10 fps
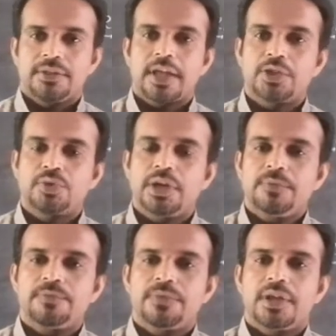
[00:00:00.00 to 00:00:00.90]
That's why
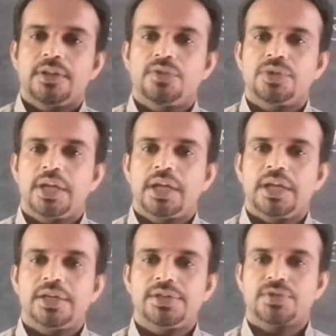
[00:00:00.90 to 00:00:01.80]

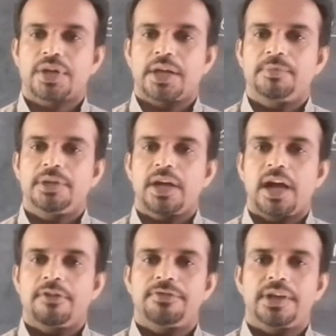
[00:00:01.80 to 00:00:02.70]
they
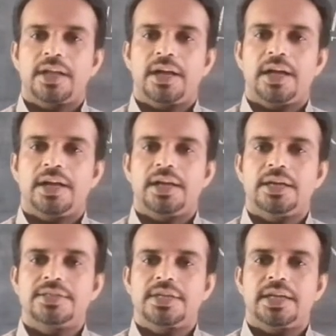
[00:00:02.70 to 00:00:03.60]
described Africa
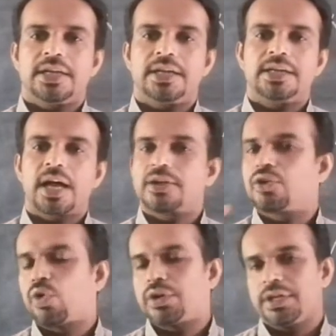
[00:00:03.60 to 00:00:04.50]
as a
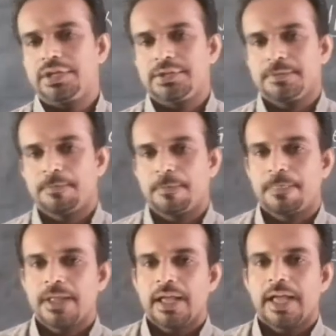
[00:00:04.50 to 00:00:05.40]
dark continent.
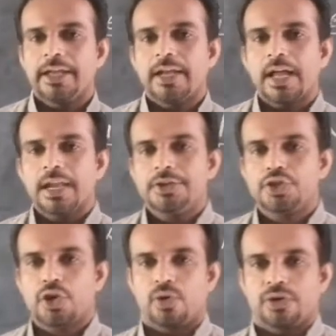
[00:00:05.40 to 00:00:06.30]
And
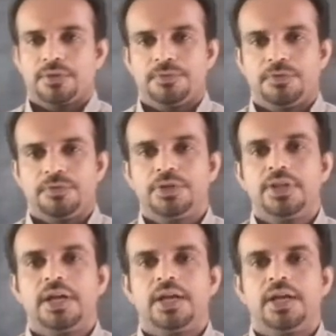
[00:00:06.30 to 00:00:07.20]
later on, with
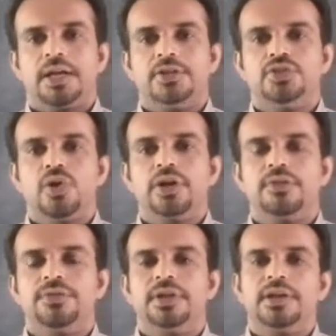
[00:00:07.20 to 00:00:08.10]
the
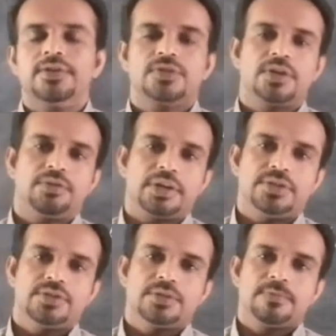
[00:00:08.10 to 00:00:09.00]
geographical
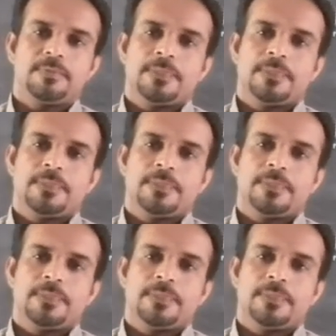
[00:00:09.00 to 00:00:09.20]
discoveries,